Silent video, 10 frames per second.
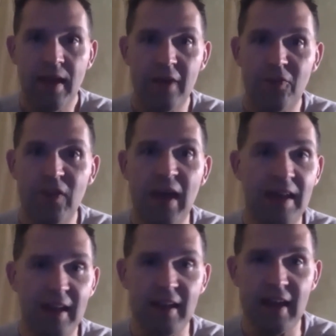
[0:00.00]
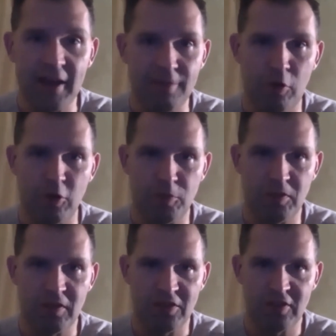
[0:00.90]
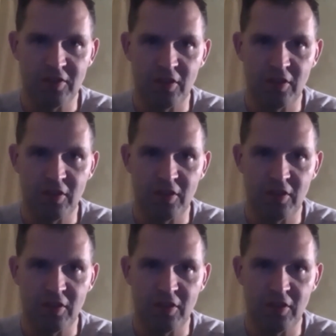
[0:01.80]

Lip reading: if he had any kind of post position.